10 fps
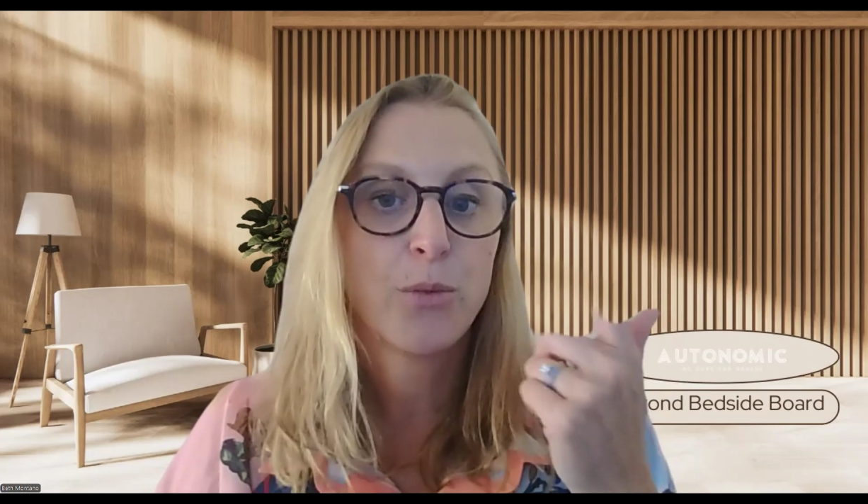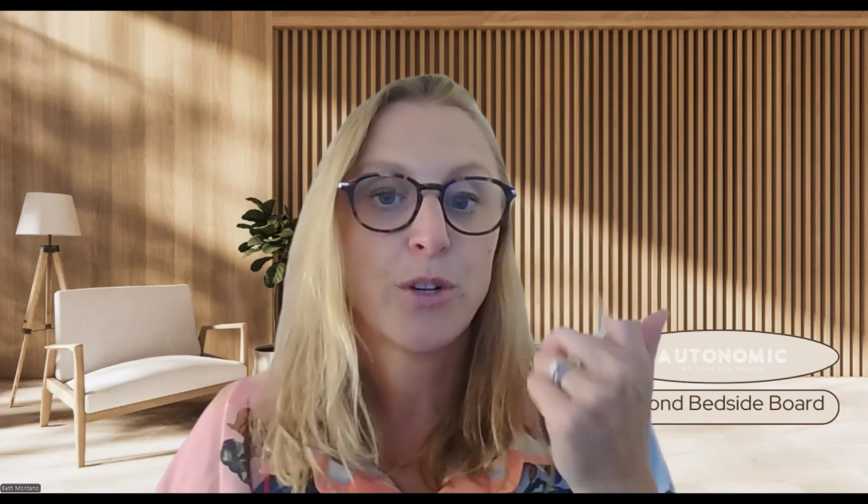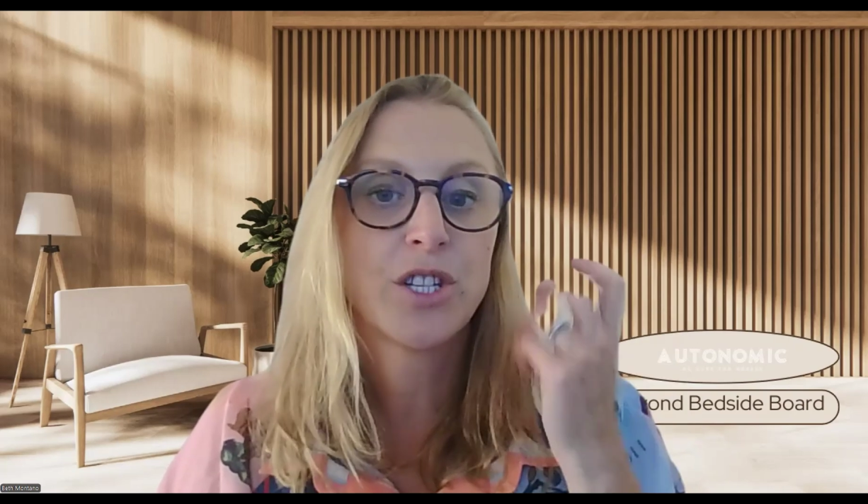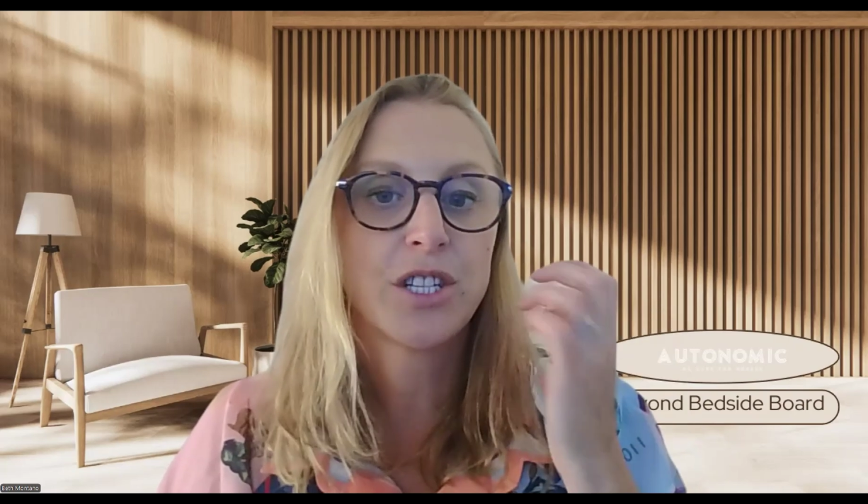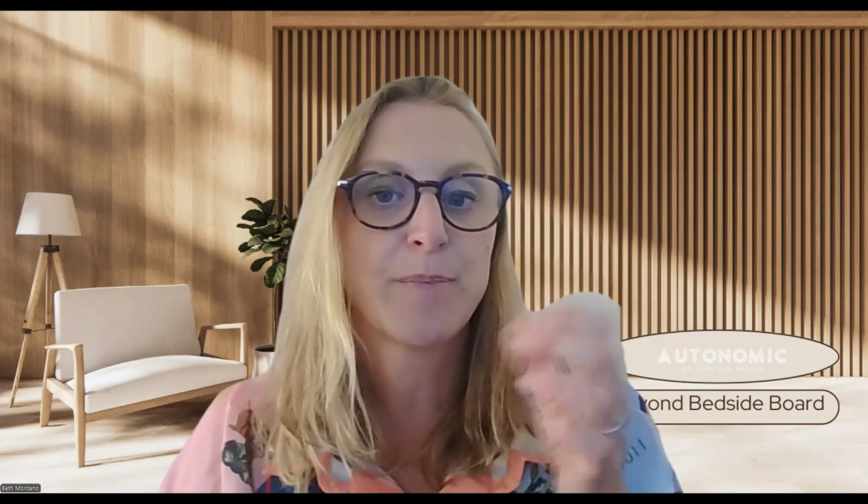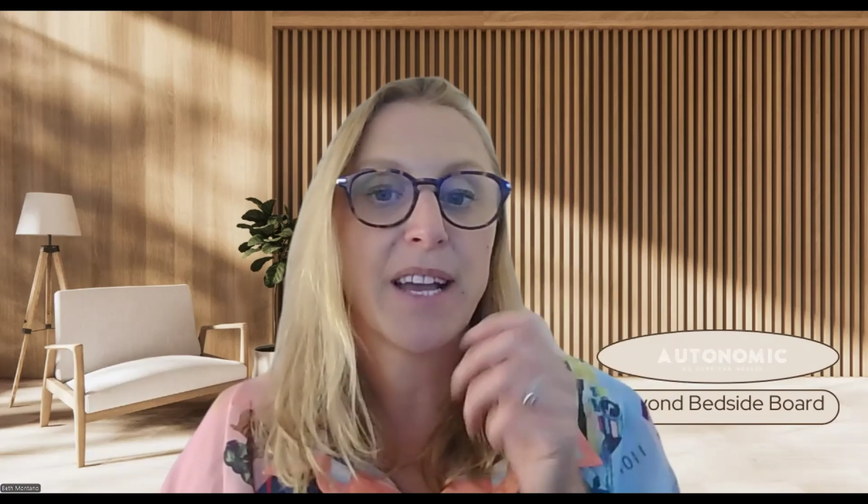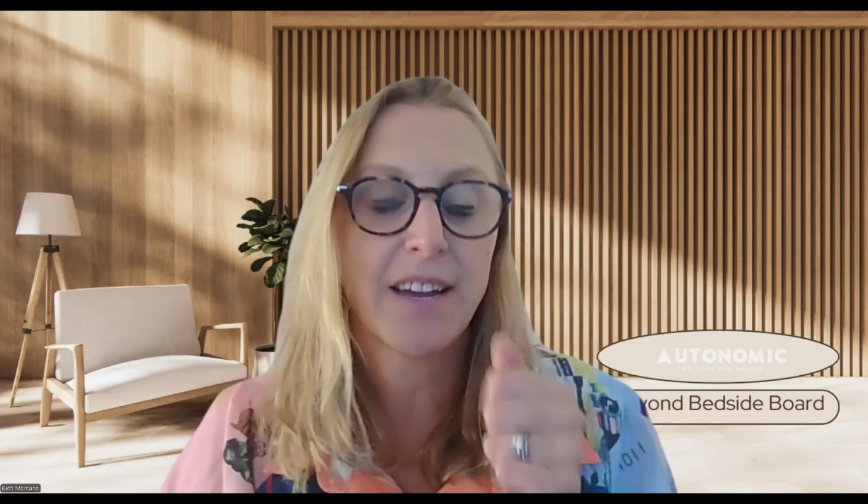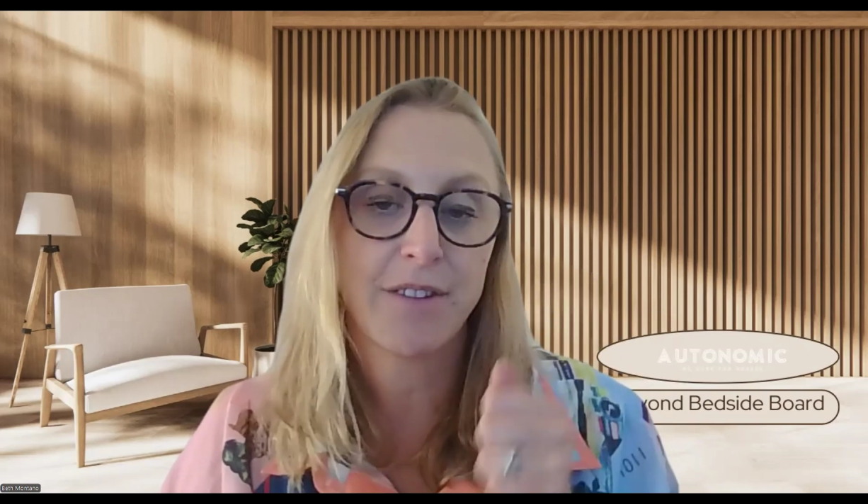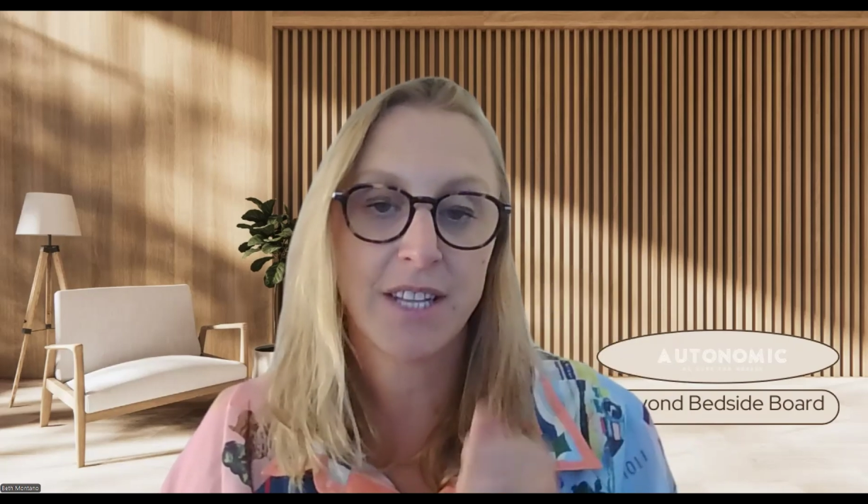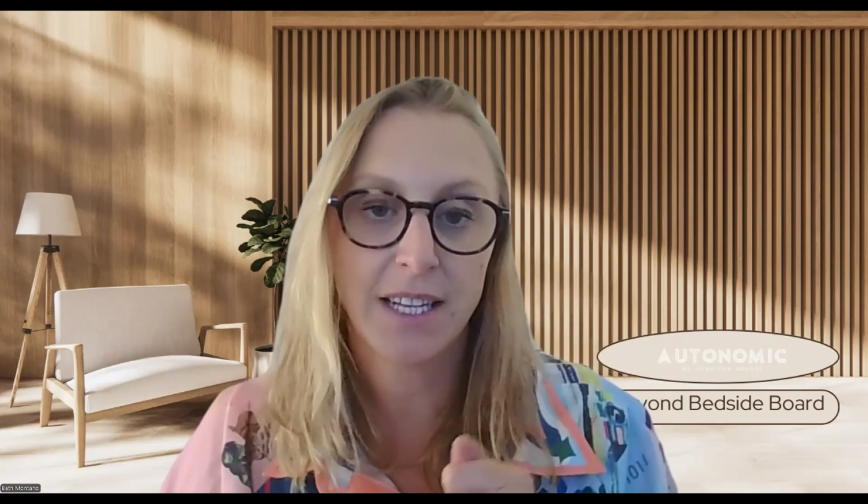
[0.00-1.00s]
which just make
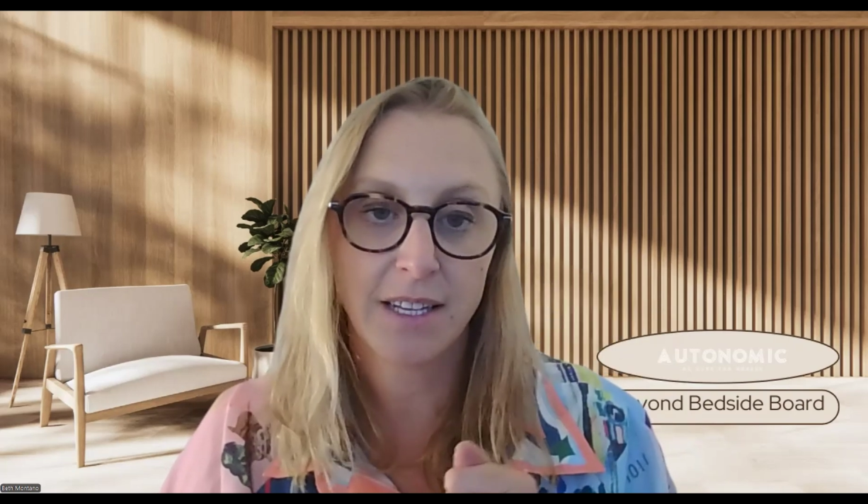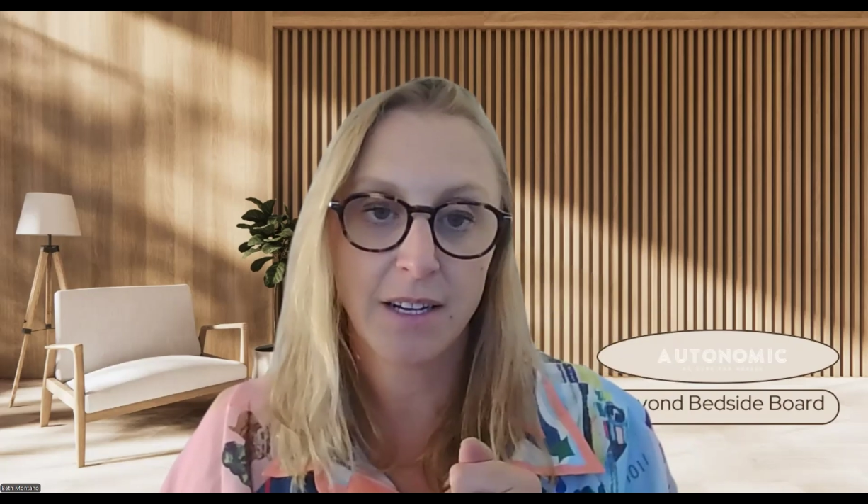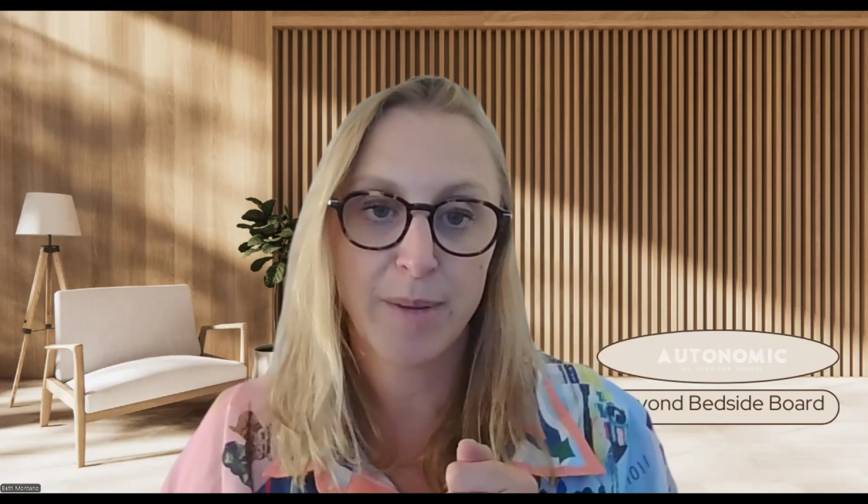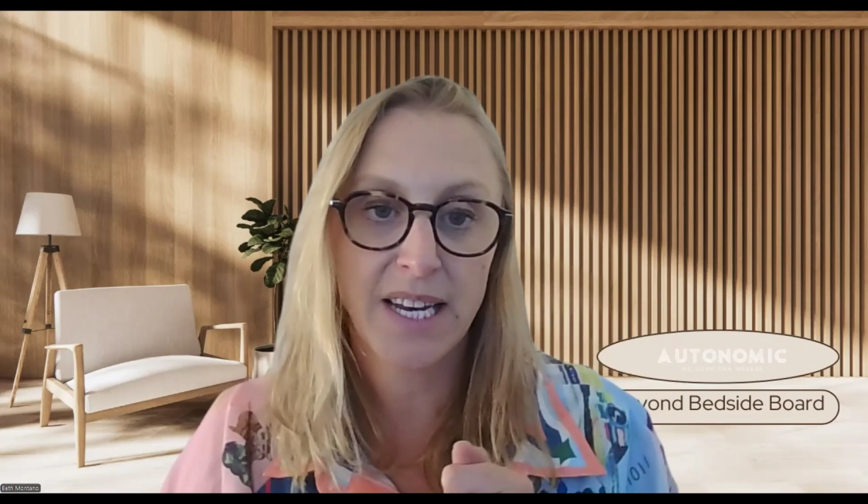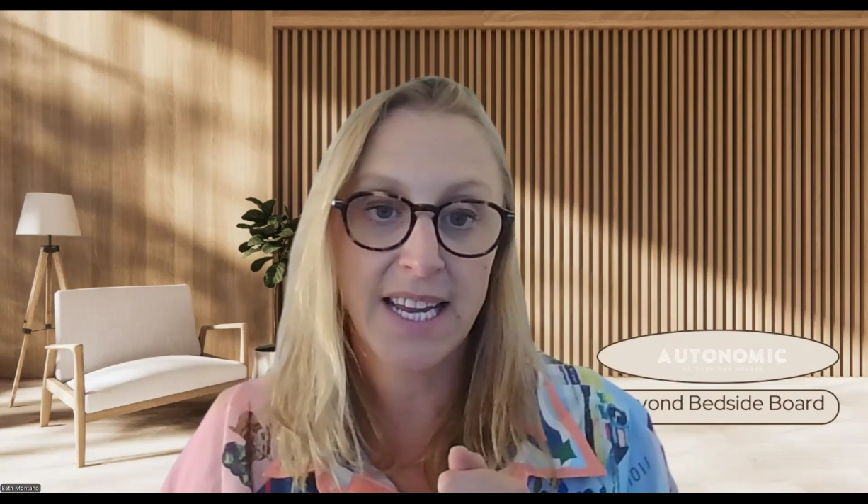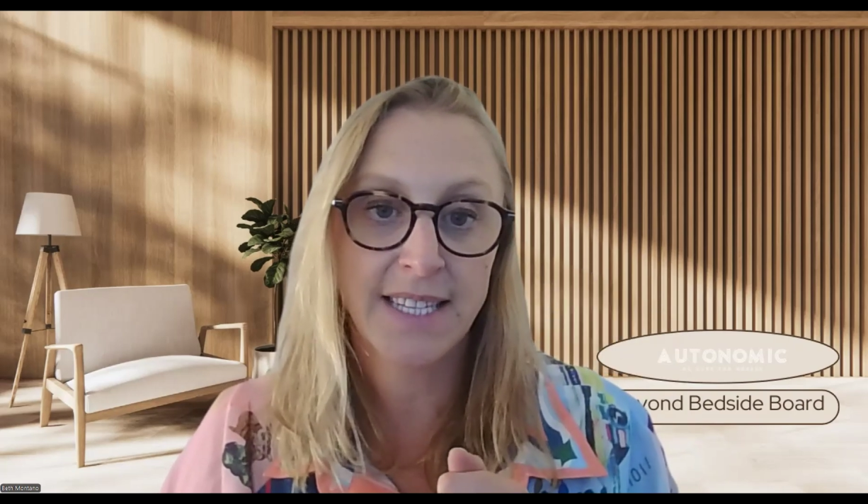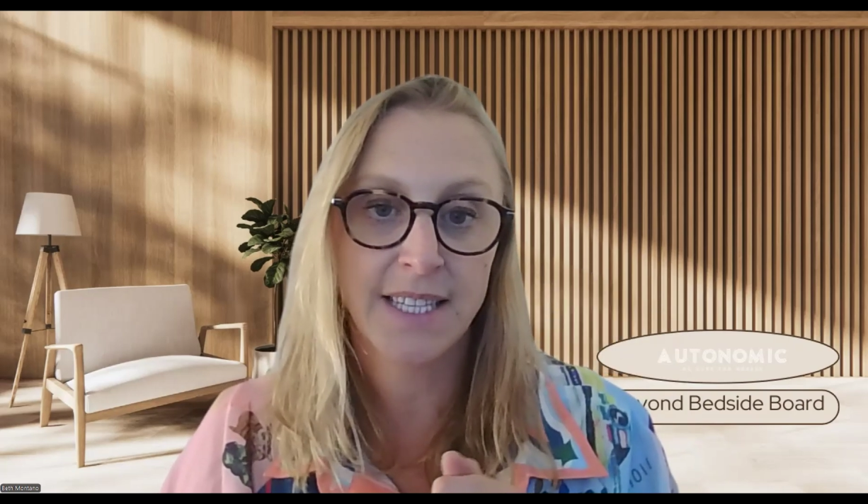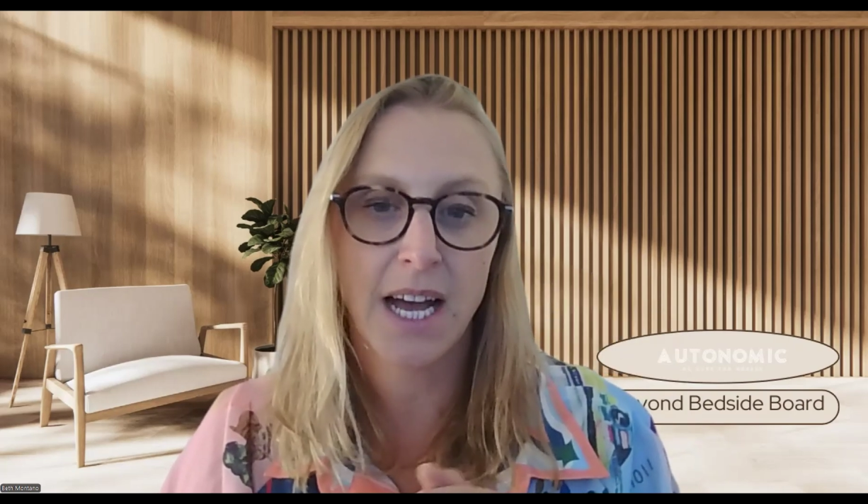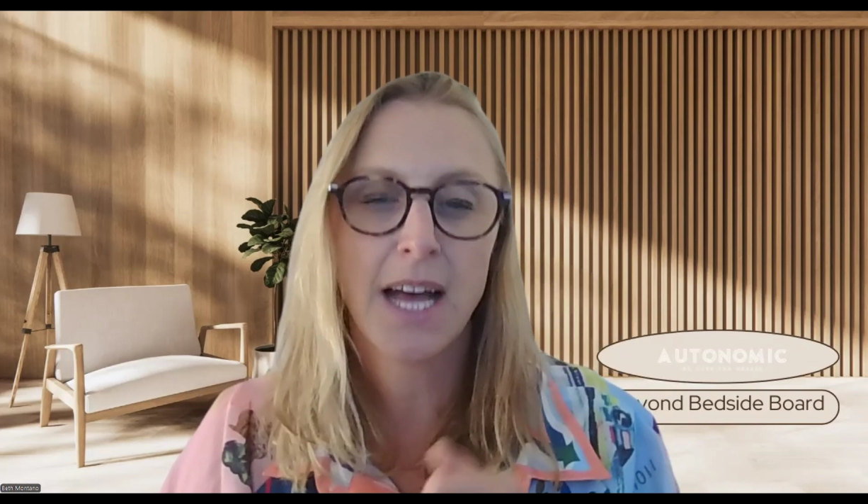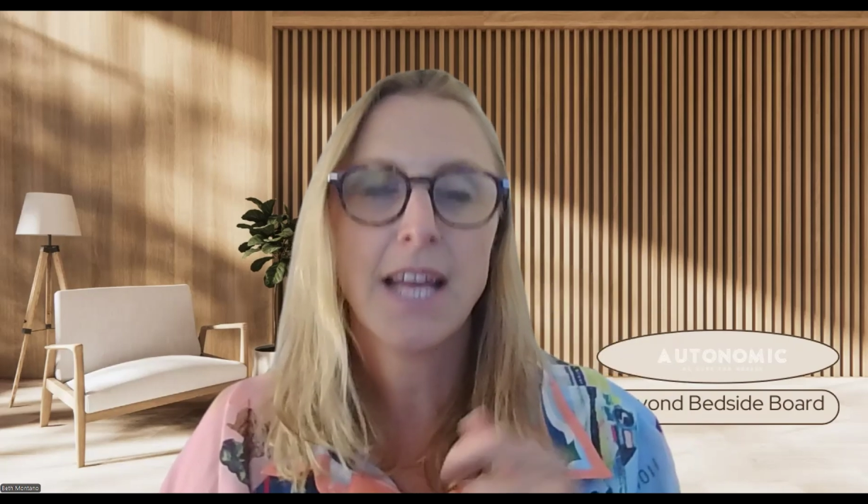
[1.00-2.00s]
everything a little bit
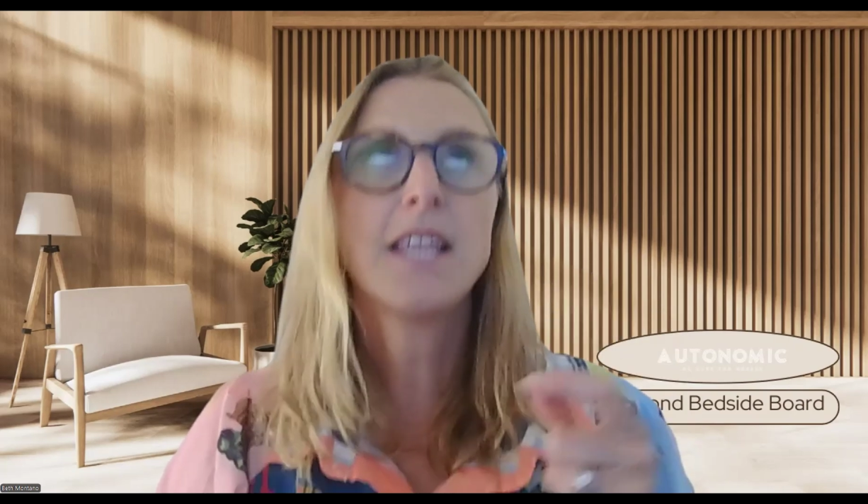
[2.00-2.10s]
easier.